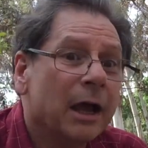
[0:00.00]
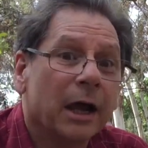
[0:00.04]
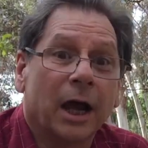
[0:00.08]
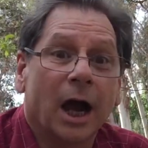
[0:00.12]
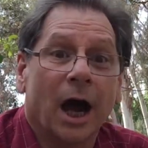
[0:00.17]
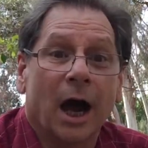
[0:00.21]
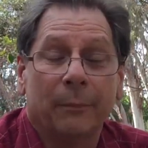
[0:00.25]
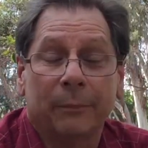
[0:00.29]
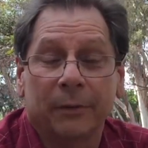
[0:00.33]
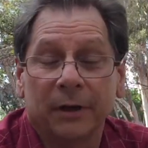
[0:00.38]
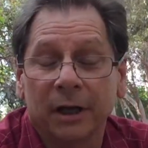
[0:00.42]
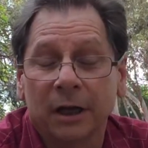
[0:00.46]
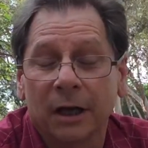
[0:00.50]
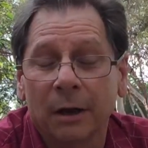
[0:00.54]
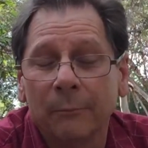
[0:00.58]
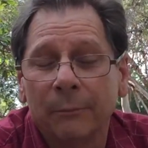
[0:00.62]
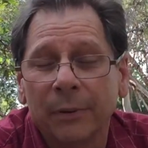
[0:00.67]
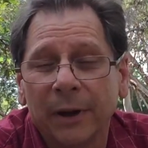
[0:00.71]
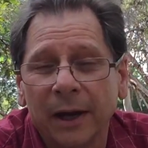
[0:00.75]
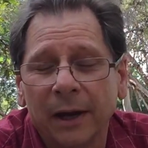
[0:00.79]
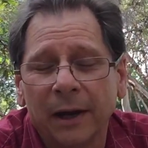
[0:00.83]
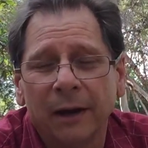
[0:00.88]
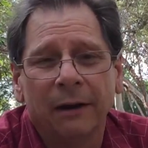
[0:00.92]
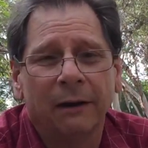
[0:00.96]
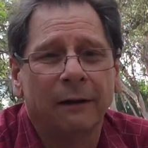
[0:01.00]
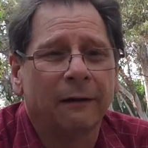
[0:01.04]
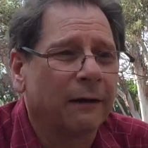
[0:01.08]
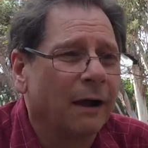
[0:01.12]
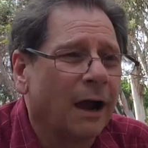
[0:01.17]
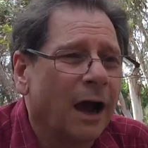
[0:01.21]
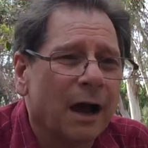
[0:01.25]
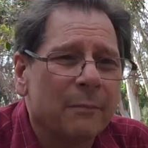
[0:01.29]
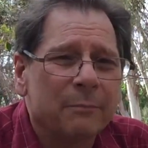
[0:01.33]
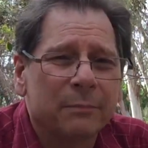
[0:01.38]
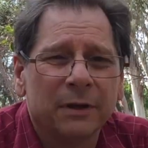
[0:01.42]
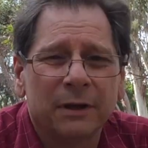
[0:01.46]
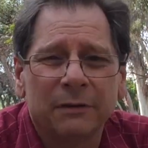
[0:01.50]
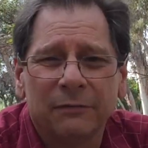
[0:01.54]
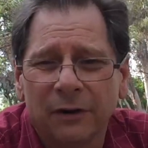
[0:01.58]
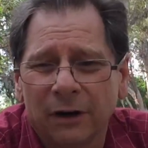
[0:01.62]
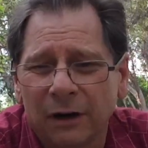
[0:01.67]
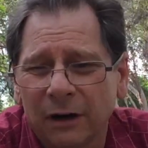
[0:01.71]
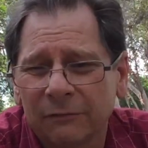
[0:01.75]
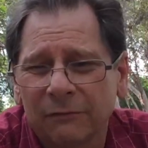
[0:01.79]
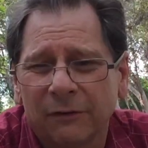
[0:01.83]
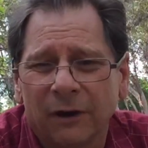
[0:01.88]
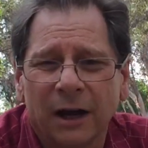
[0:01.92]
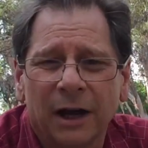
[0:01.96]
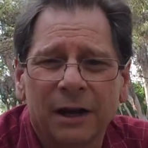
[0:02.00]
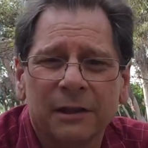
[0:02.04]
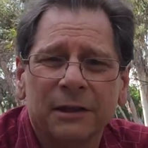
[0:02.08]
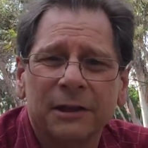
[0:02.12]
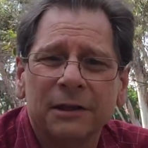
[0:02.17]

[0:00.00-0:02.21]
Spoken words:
copy and compare, copy and verify.